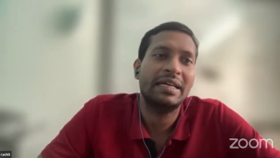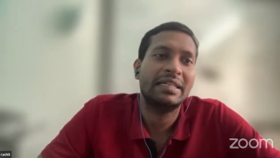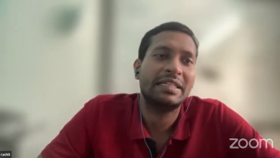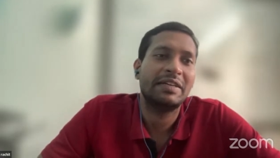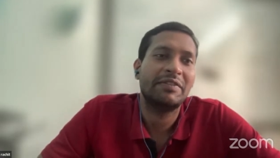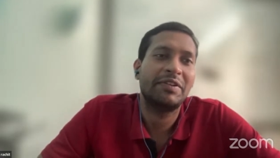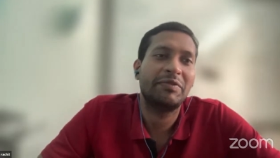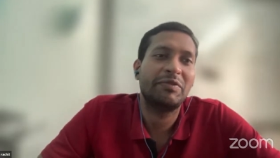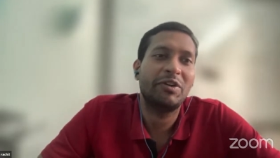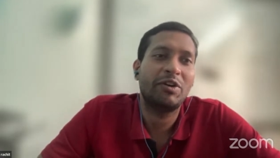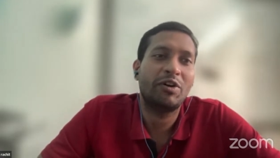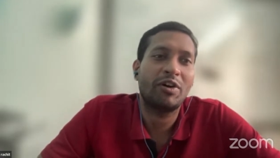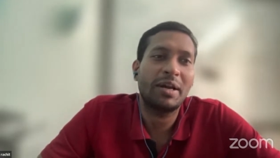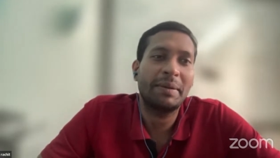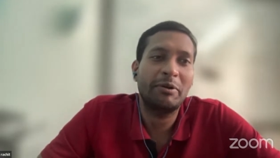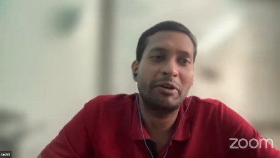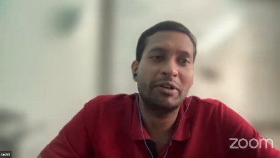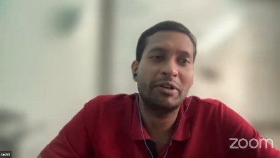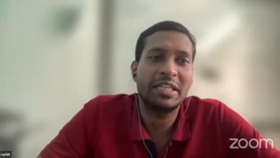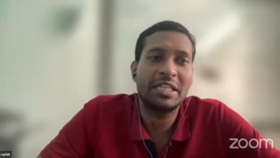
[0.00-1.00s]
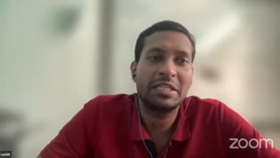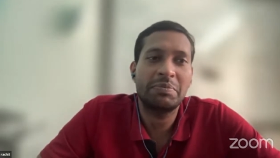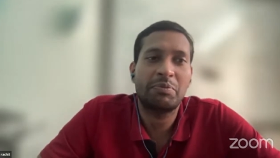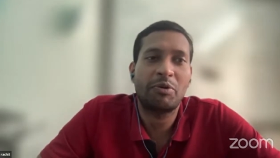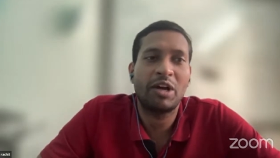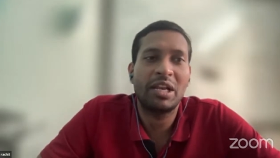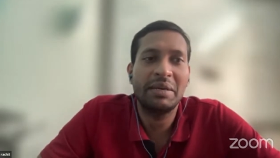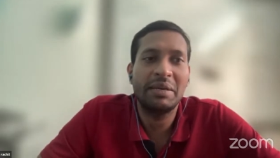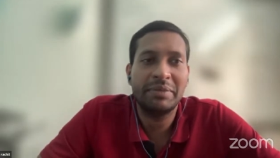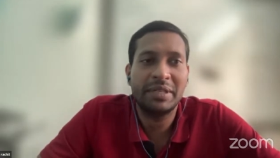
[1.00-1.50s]
See, when we talk about these
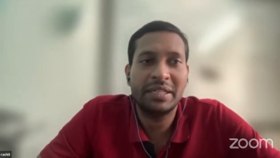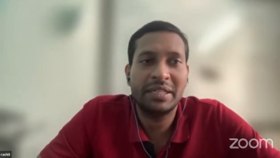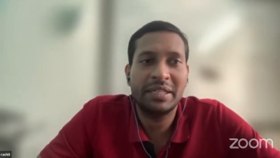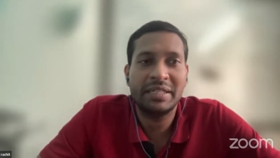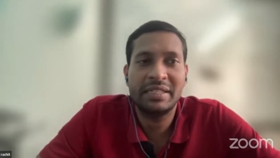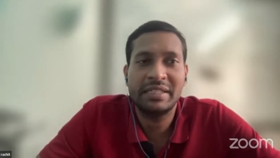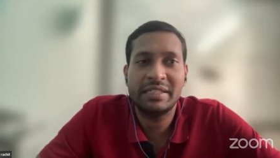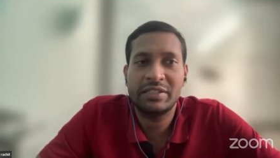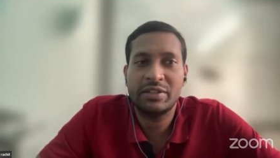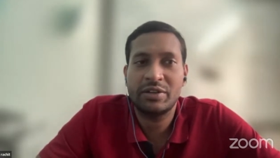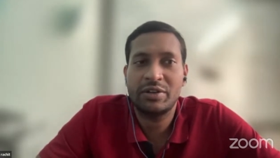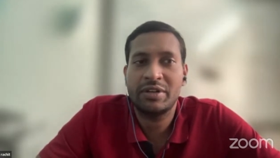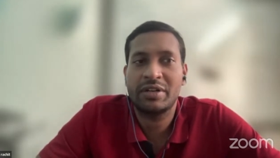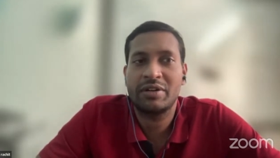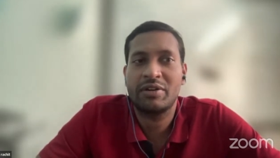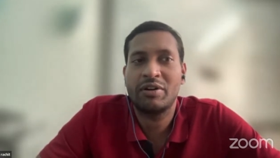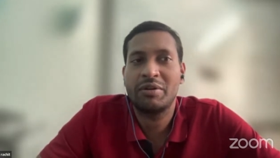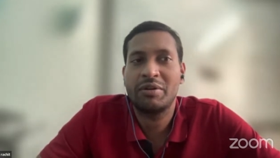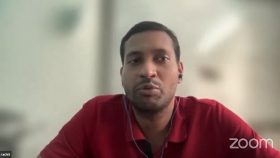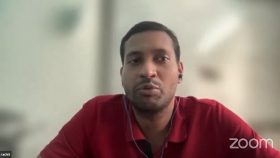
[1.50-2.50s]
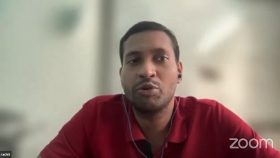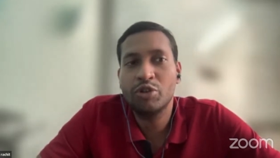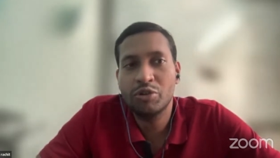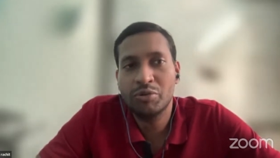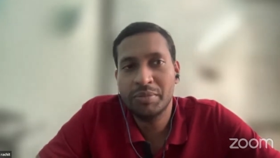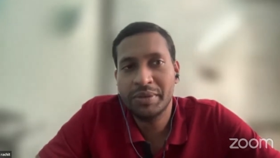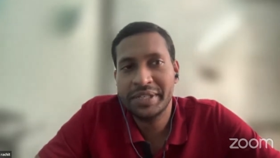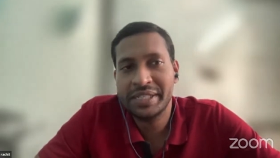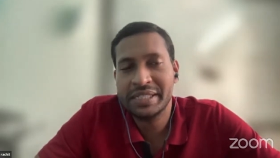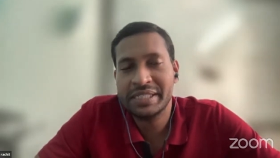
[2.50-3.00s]
polymers or
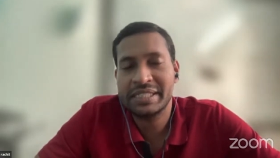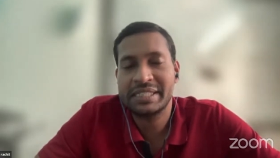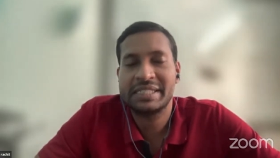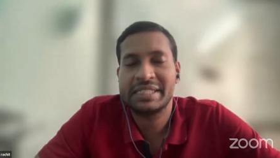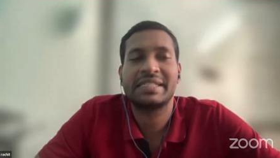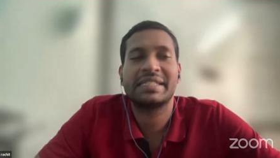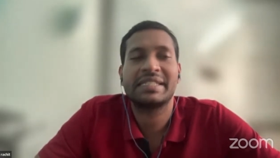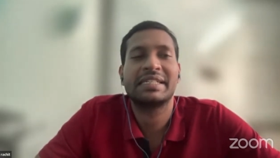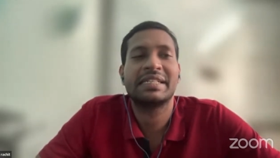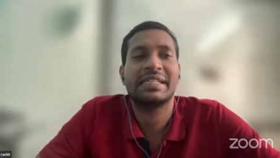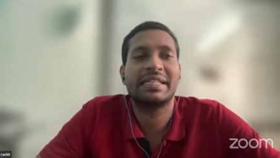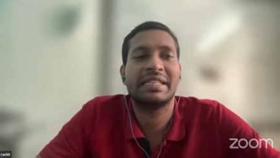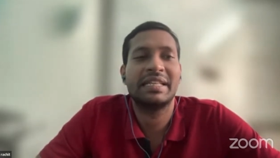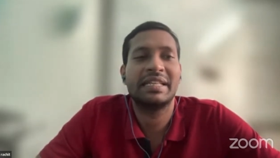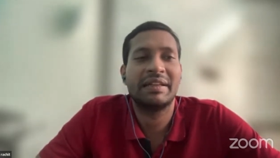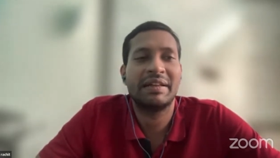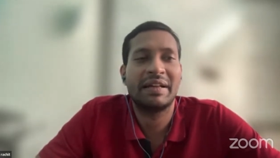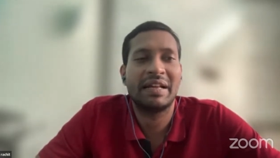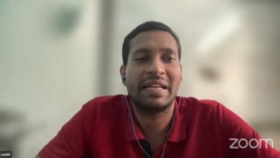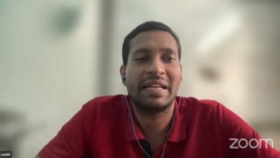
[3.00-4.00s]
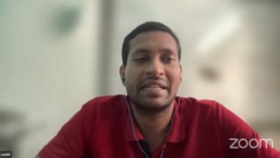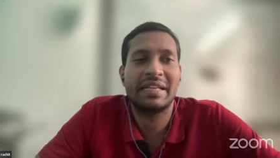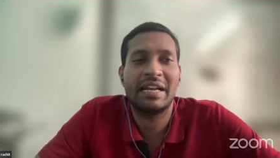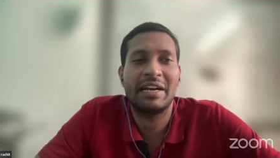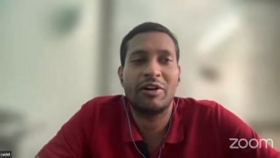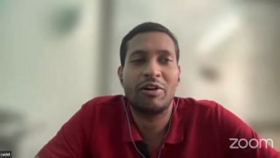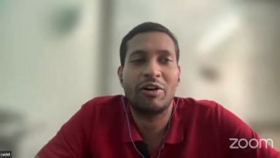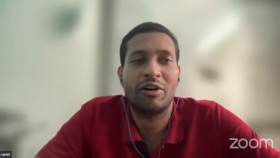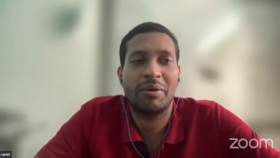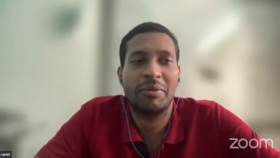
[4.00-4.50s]
monomers
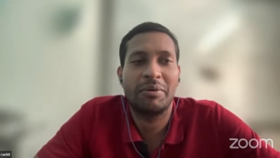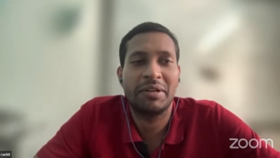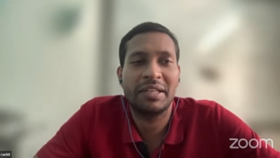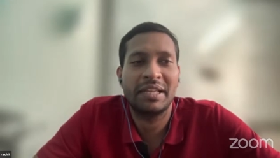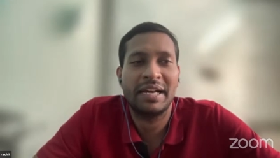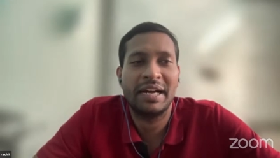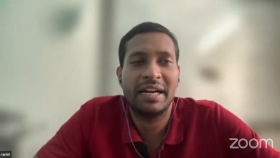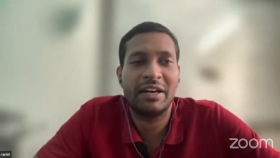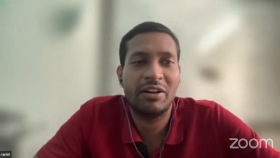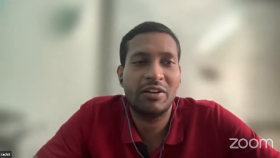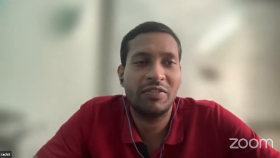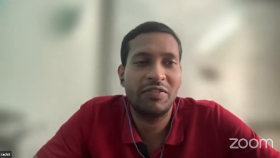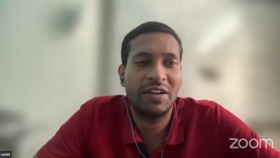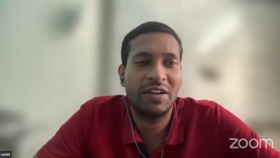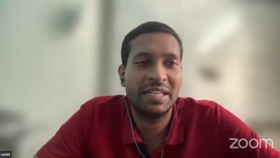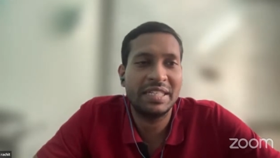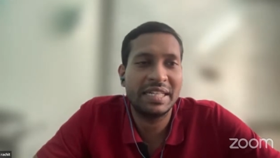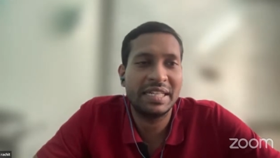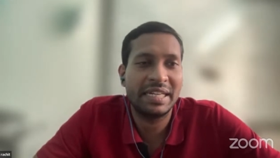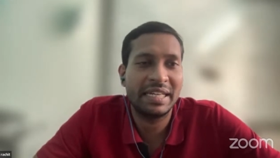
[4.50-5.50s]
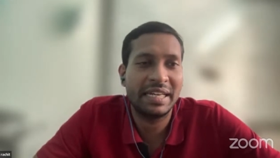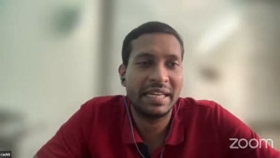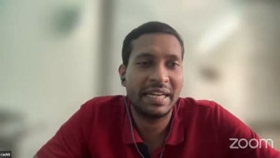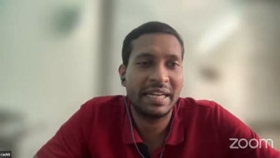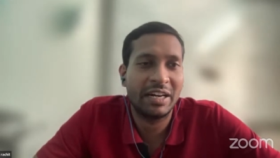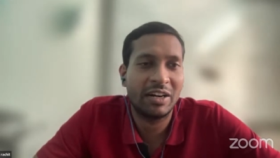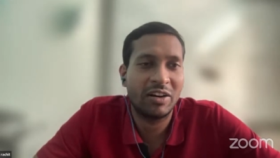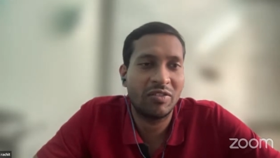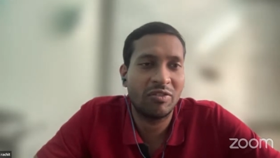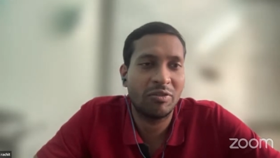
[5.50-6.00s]
and talk about their hydrophilicity and
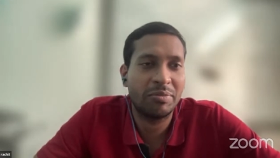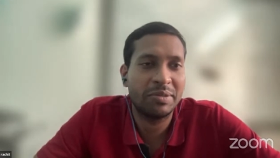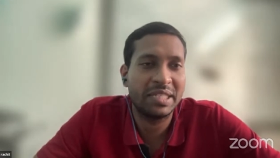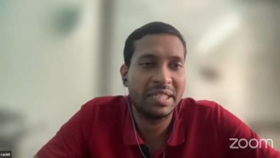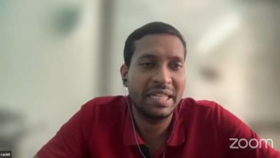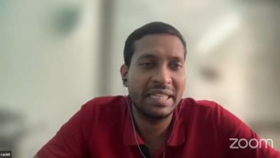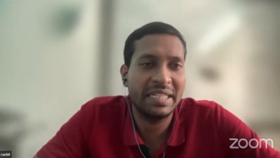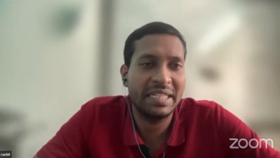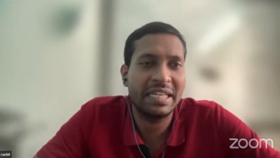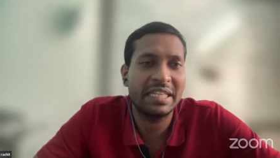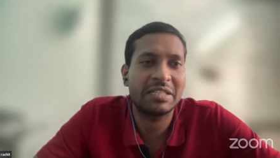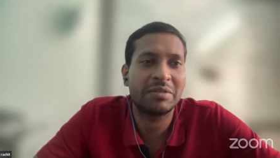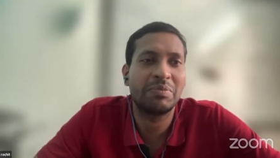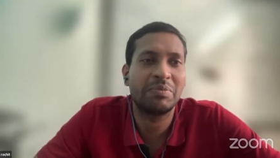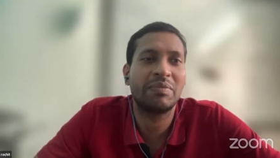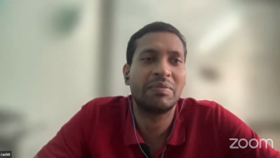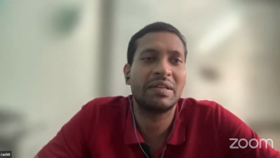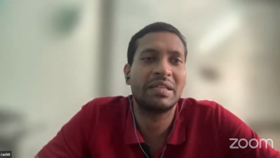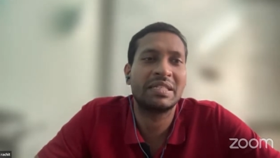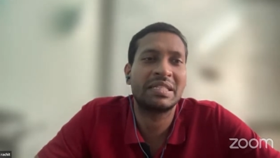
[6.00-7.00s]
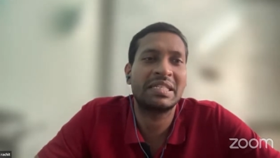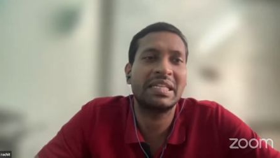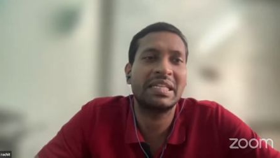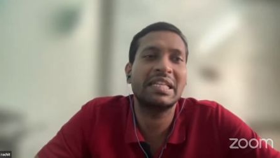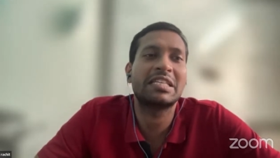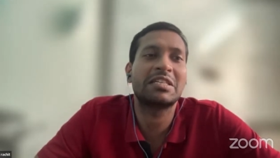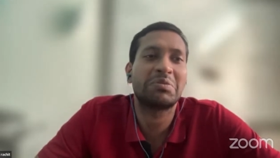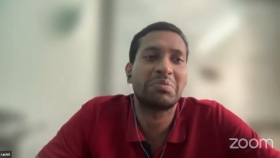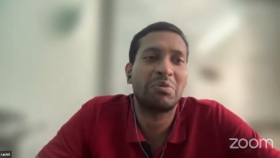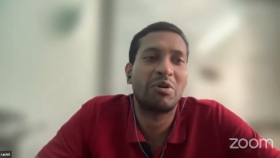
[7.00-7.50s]
hydrophobicity, these are
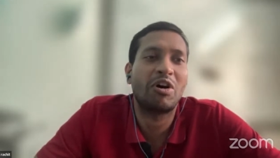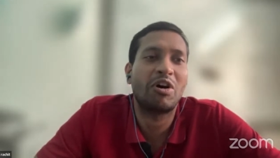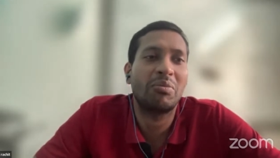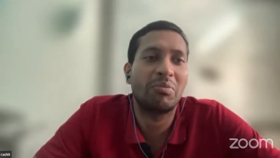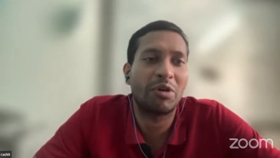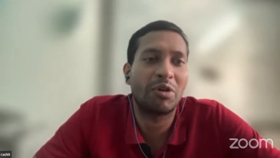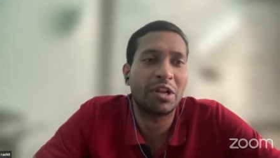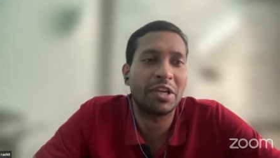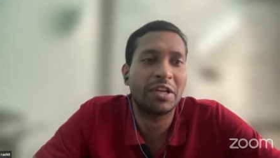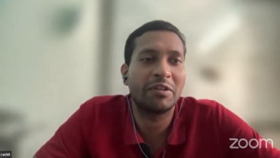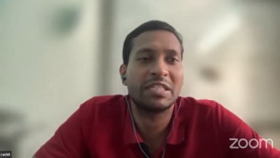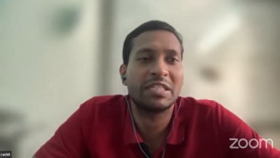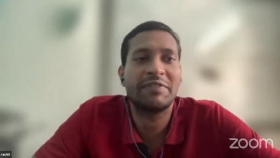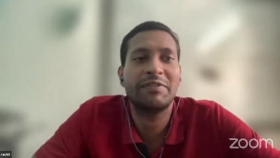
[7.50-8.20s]
still small molecules.